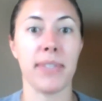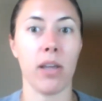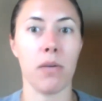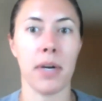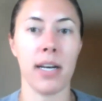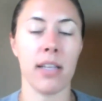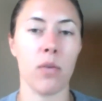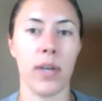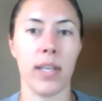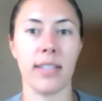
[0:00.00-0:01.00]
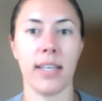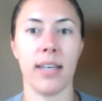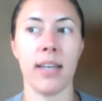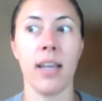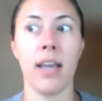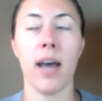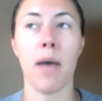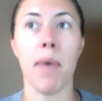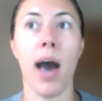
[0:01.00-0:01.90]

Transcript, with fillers: celebrating the wins and um,